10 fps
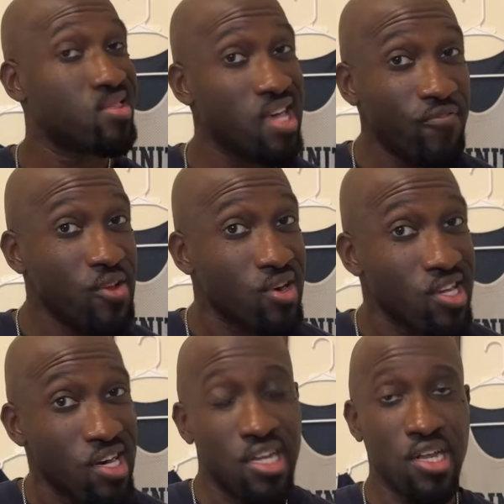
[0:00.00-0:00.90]
if you're
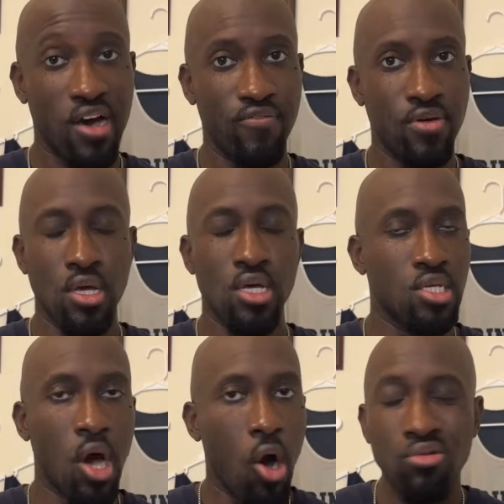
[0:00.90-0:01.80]
good enough, you
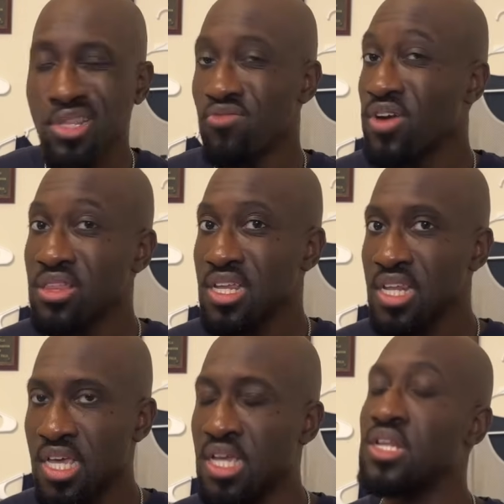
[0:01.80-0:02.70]
only really
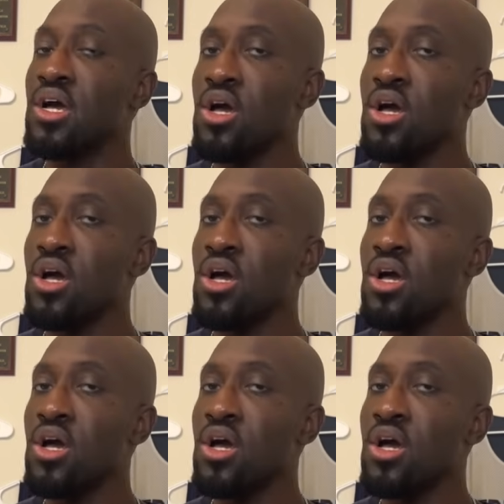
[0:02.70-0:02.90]
need